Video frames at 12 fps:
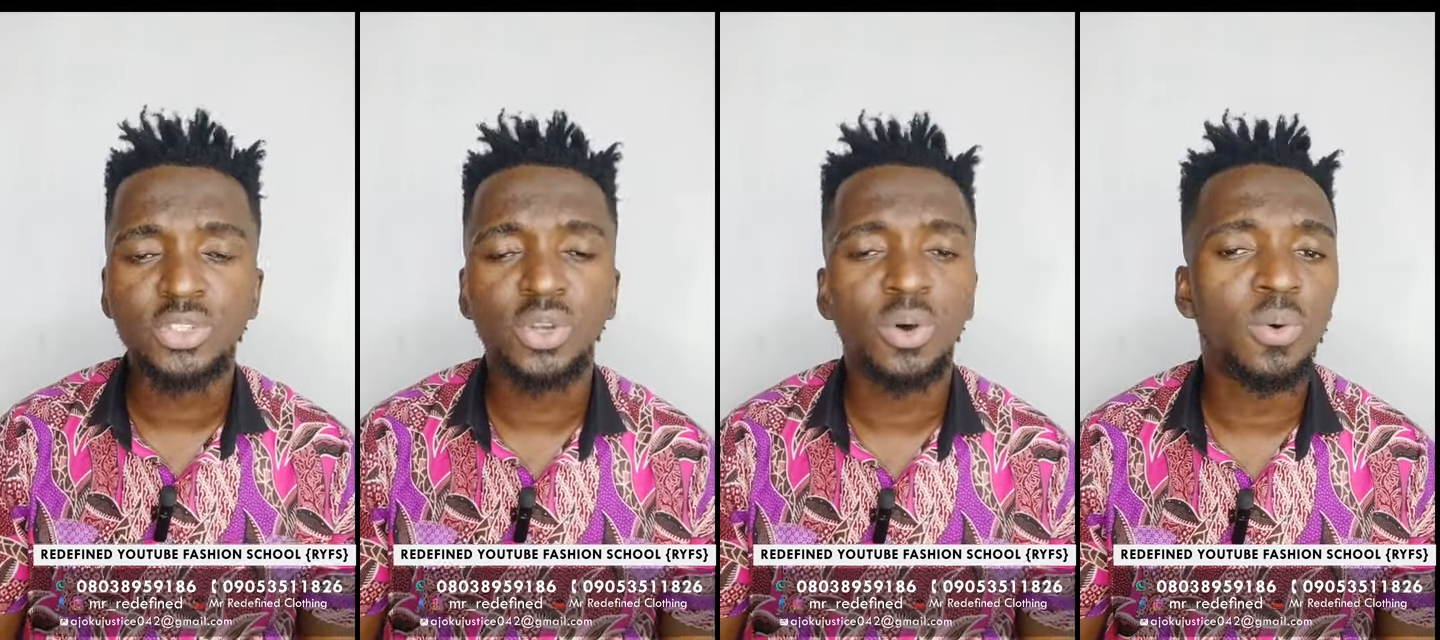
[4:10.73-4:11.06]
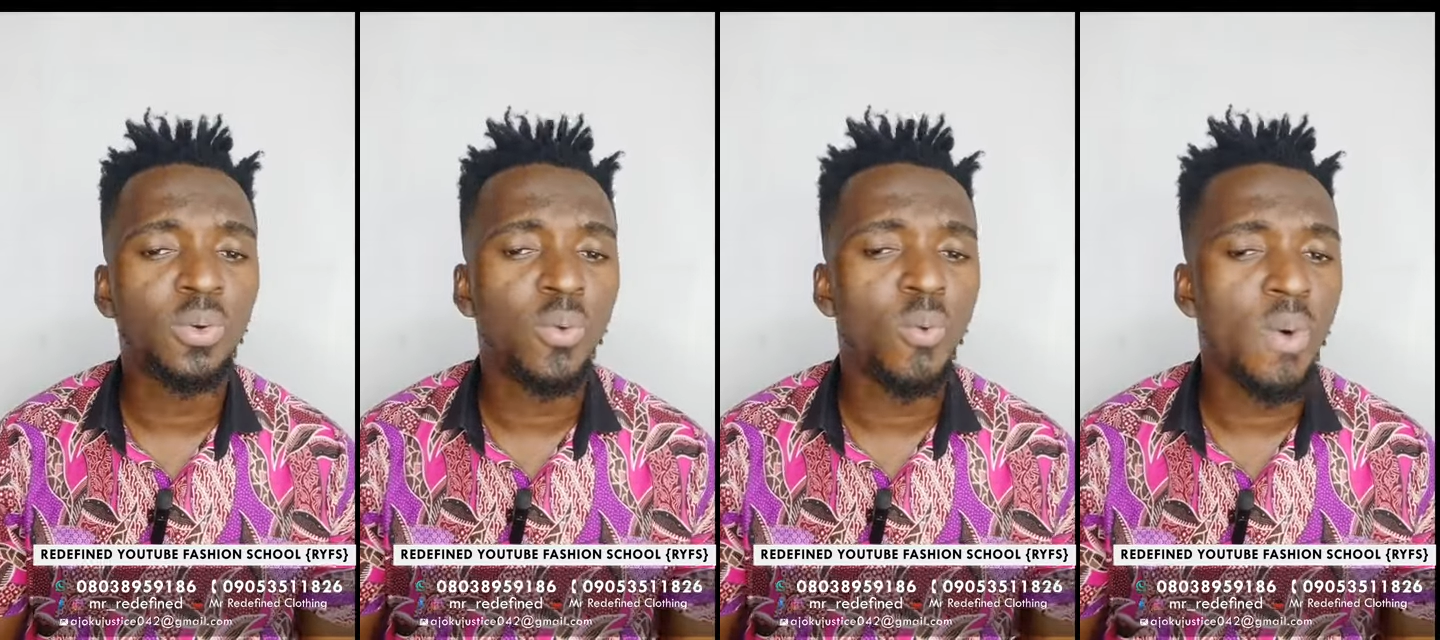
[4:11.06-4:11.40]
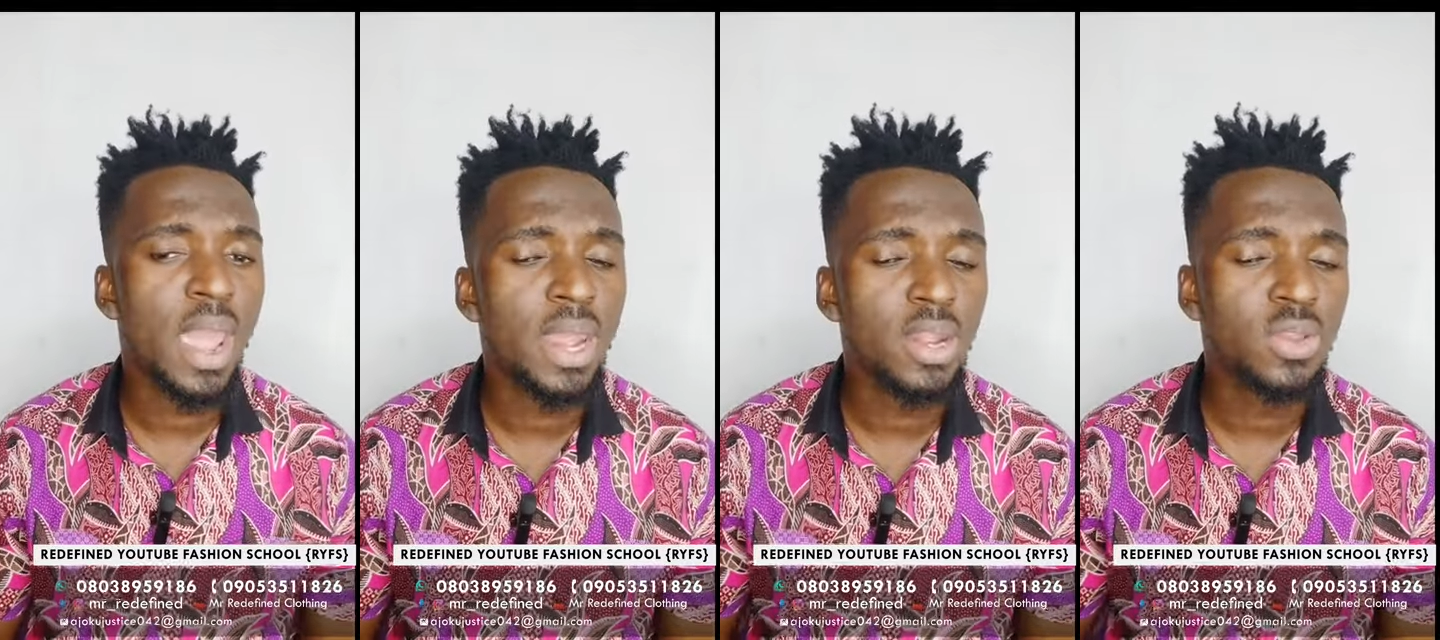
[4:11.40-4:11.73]
So
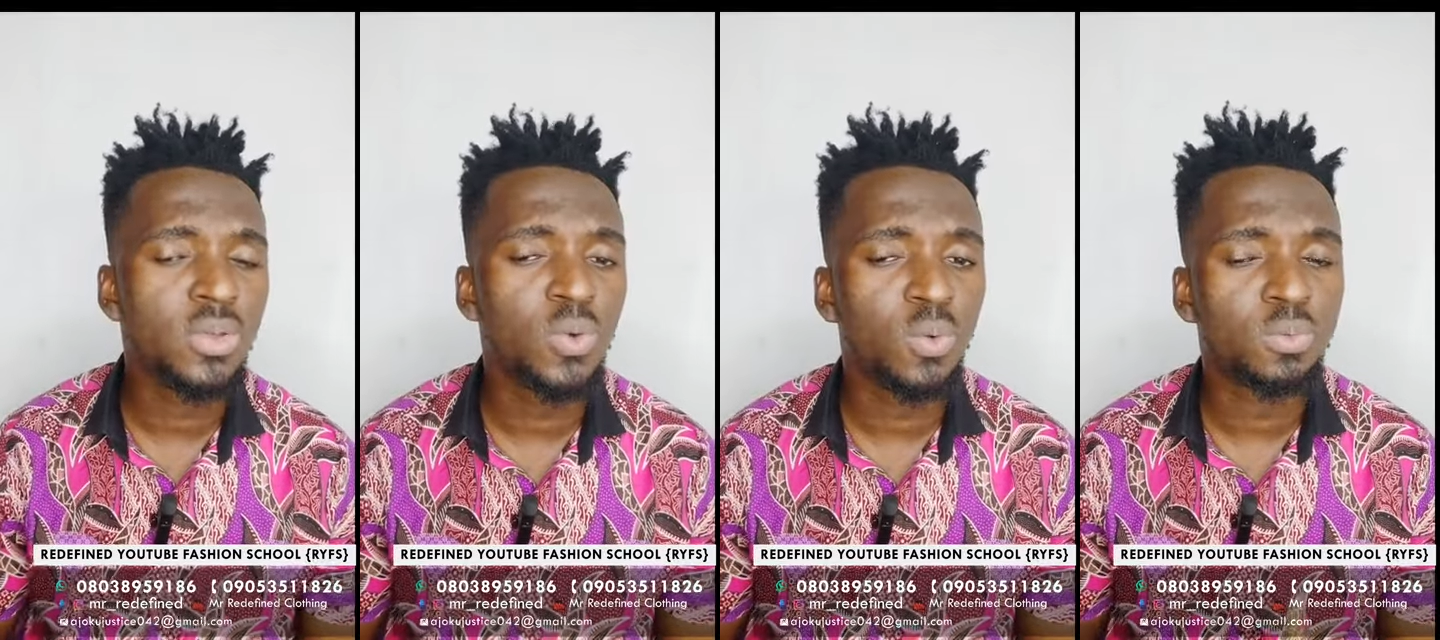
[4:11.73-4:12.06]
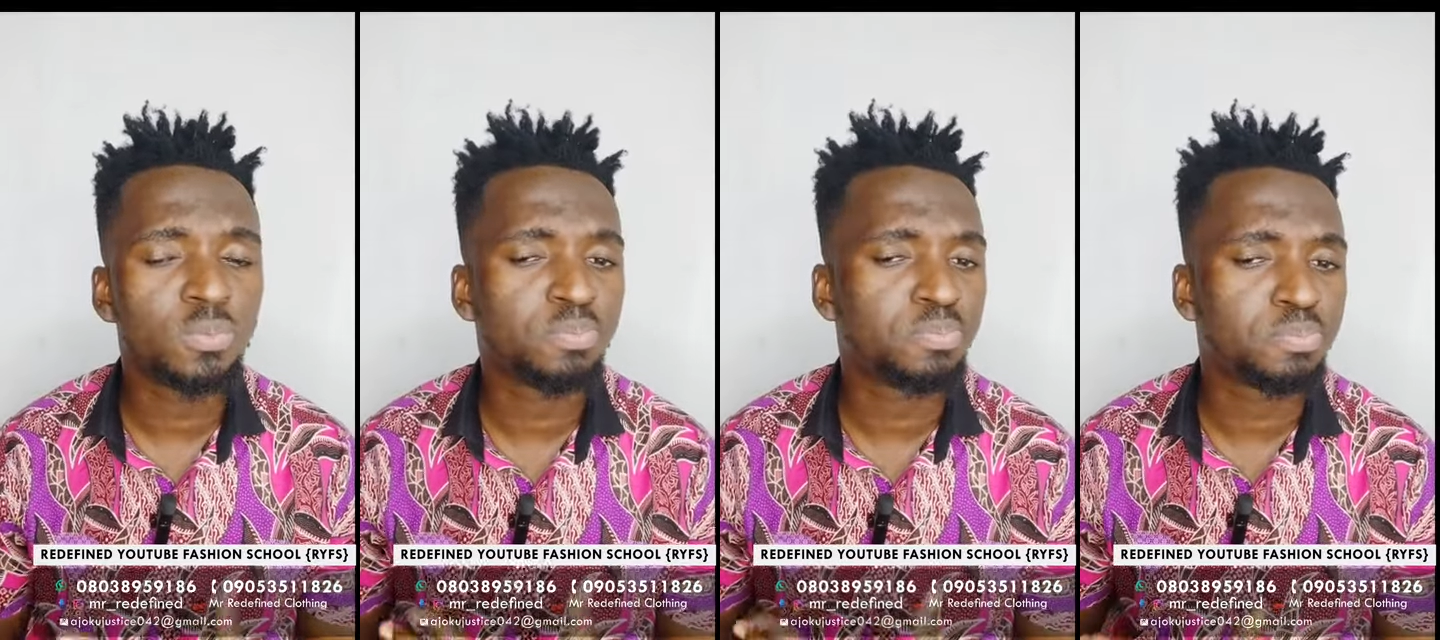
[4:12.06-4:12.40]
when you